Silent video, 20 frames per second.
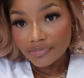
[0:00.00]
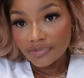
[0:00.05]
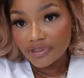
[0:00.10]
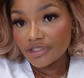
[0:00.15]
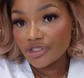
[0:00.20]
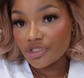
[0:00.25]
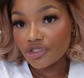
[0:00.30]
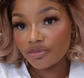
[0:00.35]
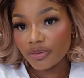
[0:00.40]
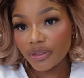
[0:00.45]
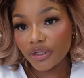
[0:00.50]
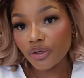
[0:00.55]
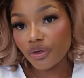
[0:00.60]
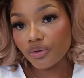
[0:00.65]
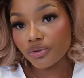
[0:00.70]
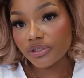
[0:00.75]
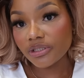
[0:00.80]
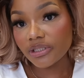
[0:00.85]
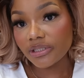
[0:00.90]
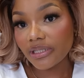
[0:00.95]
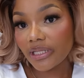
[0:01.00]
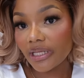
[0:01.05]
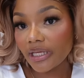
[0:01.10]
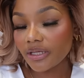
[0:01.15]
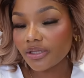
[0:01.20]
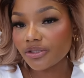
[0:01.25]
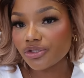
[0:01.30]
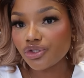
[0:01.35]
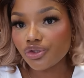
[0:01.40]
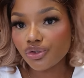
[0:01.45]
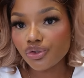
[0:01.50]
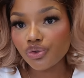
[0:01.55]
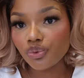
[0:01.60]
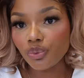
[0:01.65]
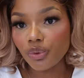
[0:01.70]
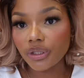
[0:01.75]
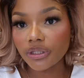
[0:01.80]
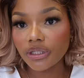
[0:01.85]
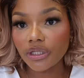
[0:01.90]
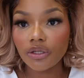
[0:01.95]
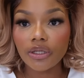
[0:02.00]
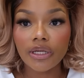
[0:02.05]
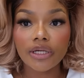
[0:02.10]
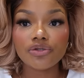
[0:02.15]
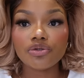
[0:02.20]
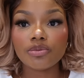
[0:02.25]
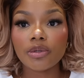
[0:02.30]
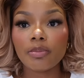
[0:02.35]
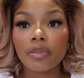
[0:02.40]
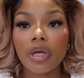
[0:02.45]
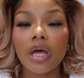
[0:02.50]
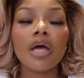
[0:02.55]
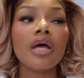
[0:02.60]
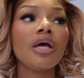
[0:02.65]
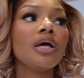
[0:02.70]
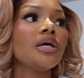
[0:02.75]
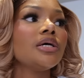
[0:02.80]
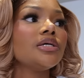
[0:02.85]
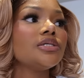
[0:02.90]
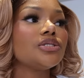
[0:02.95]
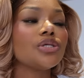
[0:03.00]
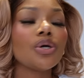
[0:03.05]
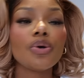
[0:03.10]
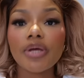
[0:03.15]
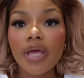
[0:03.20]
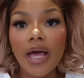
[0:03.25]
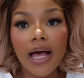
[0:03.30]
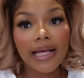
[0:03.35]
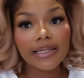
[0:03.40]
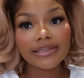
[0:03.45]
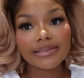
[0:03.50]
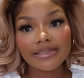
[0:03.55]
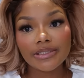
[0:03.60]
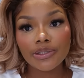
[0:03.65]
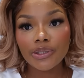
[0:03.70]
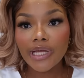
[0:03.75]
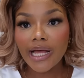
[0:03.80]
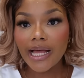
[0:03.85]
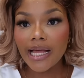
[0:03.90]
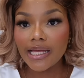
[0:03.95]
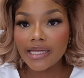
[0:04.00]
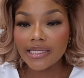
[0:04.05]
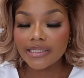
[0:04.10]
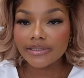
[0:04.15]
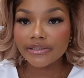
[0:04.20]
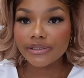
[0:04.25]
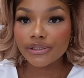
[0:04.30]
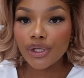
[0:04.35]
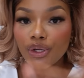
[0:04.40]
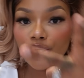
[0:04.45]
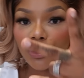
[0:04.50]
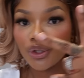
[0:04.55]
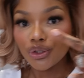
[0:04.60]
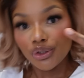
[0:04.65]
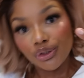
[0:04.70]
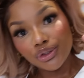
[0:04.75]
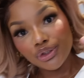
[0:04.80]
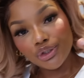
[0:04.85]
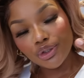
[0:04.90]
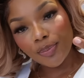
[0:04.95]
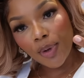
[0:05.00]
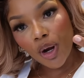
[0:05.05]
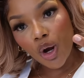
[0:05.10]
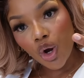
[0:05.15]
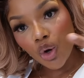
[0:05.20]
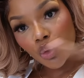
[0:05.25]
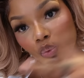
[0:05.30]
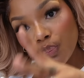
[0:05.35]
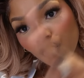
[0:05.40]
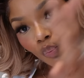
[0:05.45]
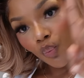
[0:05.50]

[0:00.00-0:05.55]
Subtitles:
She's being hosted there because she used to work there, you guys remember. So yeah, I'll see you guys tomorrow.